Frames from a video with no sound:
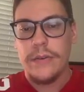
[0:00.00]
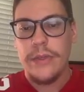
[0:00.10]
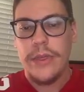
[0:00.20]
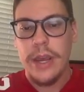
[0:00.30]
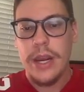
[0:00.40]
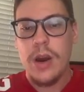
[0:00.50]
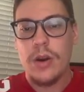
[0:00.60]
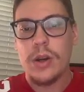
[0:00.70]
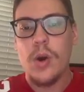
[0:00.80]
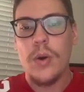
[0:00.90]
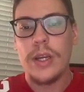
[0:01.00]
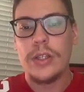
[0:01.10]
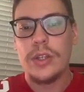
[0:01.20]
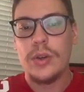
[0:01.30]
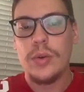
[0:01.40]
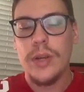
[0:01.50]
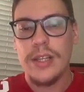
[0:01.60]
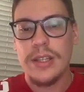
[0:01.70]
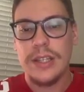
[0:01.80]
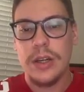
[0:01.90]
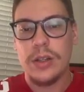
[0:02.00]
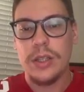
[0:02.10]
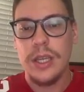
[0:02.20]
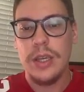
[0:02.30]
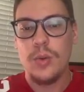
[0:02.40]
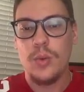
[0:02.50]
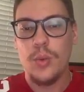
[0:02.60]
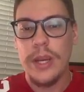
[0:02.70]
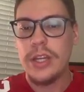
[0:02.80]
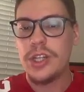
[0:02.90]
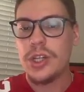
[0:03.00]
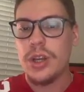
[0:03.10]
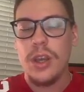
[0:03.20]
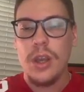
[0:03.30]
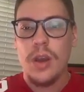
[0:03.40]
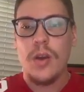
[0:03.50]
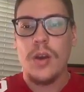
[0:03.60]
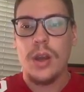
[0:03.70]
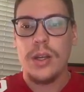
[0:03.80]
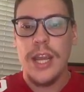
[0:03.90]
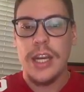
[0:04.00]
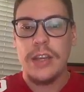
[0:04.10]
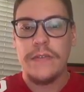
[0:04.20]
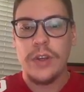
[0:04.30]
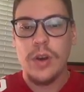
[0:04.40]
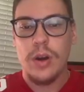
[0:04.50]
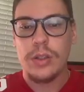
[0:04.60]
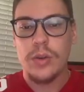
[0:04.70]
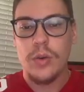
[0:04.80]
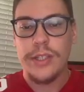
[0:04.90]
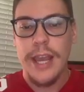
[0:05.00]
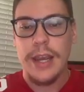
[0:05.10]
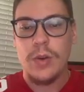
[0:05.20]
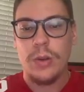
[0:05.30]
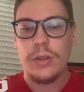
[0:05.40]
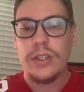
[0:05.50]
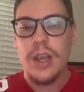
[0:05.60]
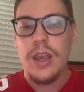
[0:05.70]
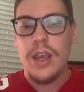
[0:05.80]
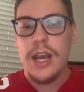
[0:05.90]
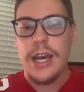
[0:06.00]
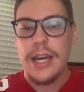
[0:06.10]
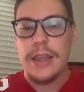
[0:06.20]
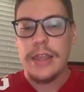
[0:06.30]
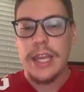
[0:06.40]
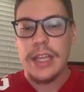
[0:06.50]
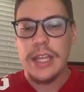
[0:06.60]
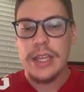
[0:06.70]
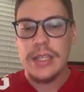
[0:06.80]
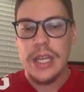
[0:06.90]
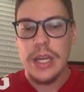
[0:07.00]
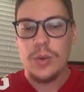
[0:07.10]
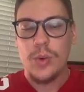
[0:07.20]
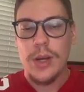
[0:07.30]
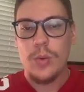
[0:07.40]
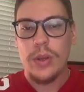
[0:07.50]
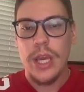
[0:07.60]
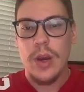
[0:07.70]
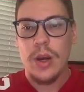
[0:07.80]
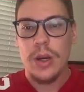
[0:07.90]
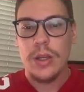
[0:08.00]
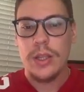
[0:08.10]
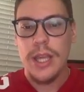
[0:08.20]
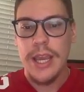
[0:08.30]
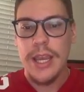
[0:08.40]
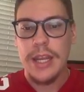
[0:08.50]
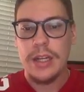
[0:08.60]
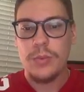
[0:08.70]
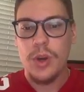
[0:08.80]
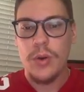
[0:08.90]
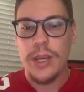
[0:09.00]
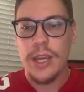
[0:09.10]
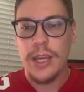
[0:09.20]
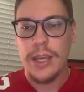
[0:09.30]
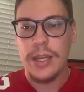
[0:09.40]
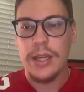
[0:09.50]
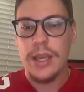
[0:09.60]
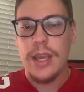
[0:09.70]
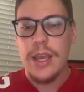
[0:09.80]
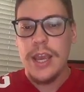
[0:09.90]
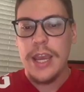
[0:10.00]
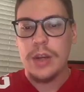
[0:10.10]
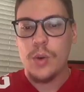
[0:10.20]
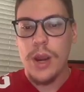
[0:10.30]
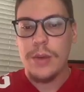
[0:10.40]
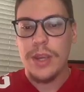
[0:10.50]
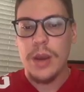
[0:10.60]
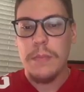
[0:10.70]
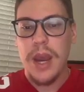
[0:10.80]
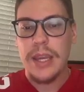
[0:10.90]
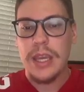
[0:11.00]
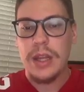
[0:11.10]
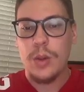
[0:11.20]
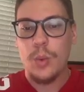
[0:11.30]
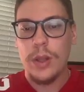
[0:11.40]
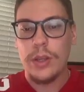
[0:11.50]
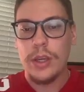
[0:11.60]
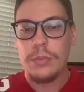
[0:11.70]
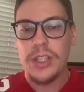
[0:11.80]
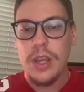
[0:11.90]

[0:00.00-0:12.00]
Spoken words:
they are going to necessarily reach on any of the guards or tackles. I think that they stay right where they are. They end up going ahead and grabbing Mykel Williams,